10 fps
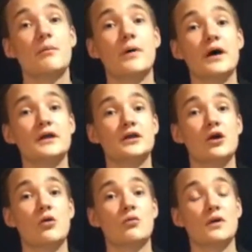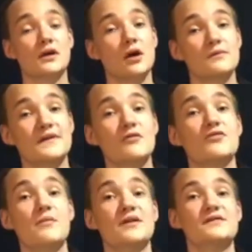But you know, when it comes down
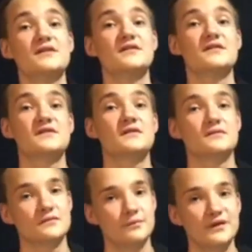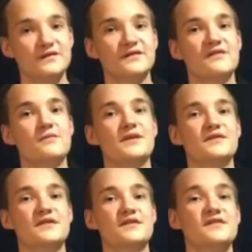to business, business is
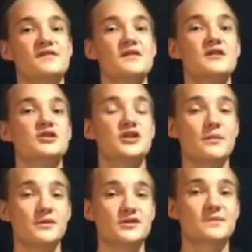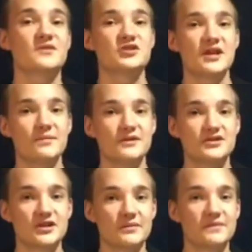business. Championships are
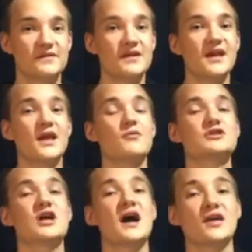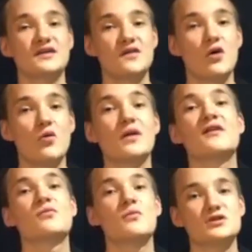championships and which I like to own
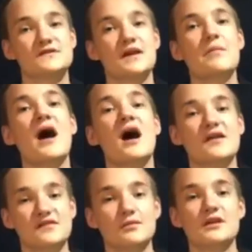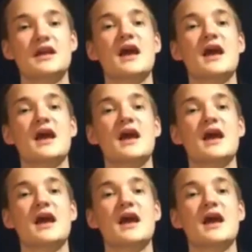as much as I possibly